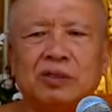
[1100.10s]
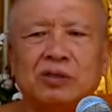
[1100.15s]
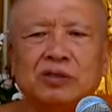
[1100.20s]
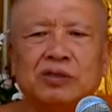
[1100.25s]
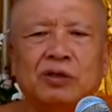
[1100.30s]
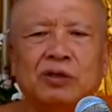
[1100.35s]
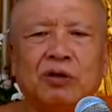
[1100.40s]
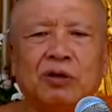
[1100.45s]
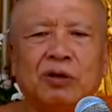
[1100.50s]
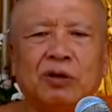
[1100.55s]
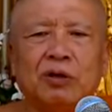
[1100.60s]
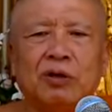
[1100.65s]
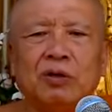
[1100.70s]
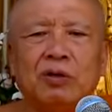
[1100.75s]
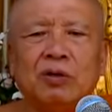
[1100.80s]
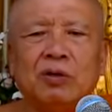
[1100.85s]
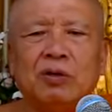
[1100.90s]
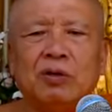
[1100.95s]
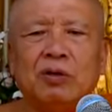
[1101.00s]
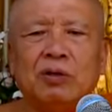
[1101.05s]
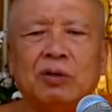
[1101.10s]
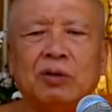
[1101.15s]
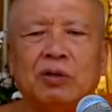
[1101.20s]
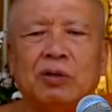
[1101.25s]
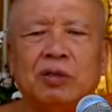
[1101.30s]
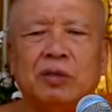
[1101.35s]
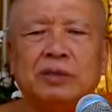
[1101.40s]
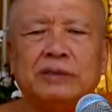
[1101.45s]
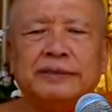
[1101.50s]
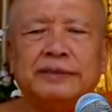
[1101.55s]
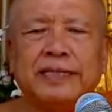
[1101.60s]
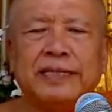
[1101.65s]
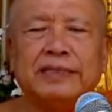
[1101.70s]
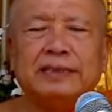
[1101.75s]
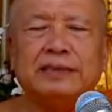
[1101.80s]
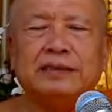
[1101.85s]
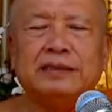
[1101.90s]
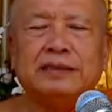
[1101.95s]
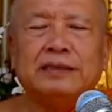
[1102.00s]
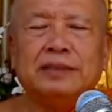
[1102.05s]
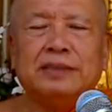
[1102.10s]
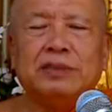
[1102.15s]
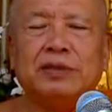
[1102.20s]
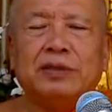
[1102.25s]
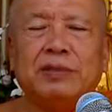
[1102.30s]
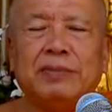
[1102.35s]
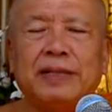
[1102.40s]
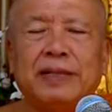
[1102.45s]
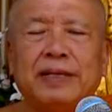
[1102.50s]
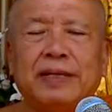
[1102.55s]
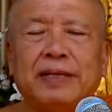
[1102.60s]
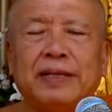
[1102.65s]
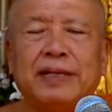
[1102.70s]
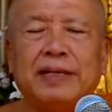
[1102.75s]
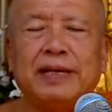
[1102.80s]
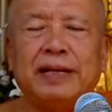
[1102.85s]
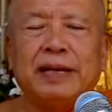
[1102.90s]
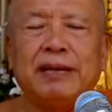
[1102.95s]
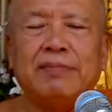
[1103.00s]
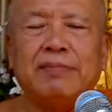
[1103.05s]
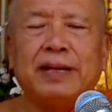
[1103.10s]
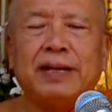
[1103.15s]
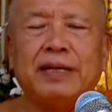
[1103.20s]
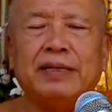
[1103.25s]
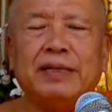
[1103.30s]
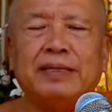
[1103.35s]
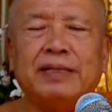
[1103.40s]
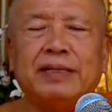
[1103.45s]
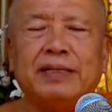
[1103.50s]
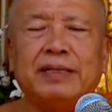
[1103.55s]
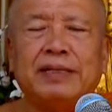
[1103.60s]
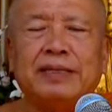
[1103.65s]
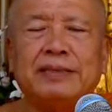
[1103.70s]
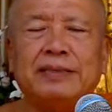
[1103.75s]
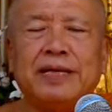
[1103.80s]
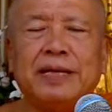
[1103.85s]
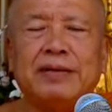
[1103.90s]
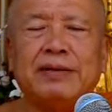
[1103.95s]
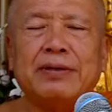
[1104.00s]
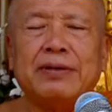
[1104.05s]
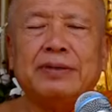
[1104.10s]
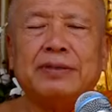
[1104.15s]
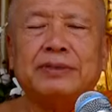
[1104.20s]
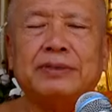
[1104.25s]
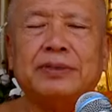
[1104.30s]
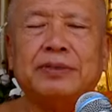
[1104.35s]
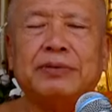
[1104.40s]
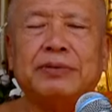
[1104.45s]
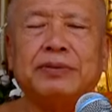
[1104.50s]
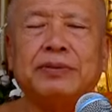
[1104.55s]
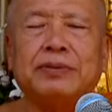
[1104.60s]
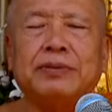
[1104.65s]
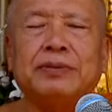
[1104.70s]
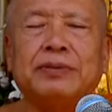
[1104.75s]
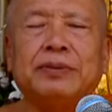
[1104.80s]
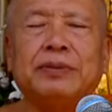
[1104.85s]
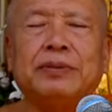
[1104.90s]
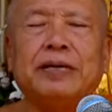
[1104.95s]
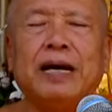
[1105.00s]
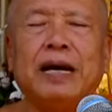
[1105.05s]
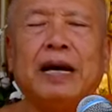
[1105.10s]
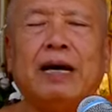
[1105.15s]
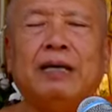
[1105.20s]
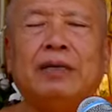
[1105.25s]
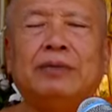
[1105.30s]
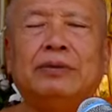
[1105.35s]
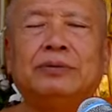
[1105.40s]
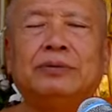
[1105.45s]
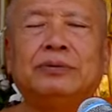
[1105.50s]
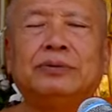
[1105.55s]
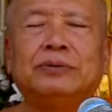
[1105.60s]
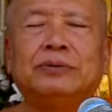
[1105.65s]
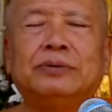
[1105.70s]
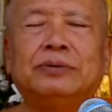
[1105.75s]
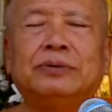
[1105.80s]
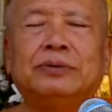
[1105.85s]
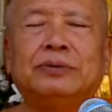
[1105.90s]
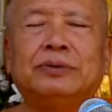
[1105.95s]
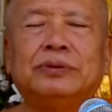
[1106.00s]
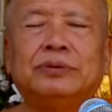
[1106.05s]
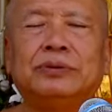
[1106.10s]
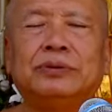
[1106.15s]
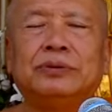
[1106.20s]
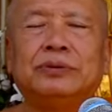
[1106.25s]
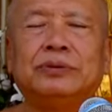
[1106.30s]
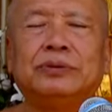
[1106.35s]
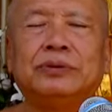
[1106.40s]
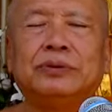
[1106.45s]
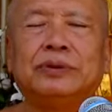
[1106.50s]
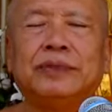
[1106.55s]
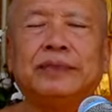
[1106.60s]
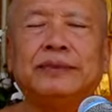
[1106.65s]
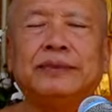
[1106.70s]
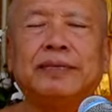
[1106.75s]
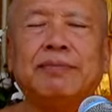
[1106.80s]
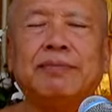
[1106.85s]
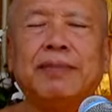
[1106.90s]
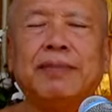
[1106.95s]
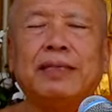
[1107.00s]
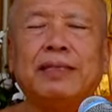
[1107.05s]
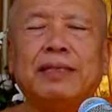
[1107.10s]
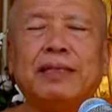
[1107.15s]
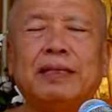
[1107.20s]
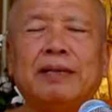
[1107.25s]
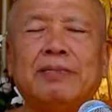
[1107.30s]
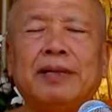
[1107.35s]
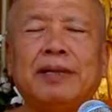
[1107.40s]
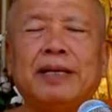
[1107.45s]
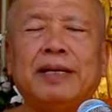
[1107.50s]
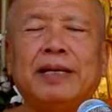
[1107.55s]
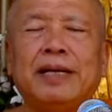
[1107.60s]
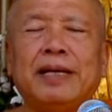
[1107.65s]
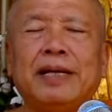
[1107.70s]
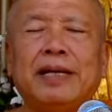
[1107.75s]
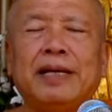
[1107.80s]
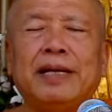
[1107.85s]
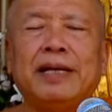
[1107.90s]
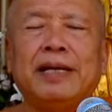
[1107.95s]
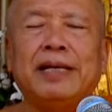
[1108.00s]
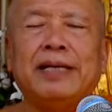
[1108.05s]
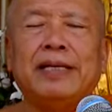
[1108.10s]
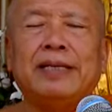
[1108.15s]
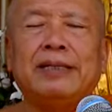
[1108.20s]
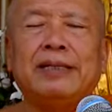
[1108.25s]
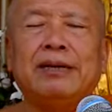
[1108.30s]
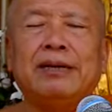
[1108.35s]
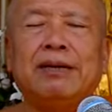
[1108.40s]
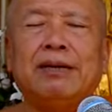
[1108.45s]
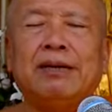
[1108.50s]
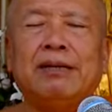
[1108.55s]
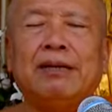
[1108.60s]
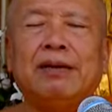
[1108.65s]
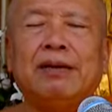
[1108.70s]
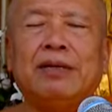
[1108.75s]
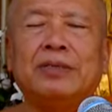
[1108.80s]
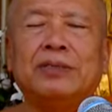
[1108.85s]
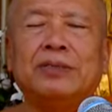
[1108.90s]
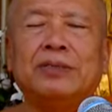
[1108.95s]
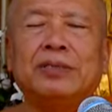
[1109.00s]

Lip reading: So sense your breathing and breath inside the nostril now. Doesn't matter breathing long or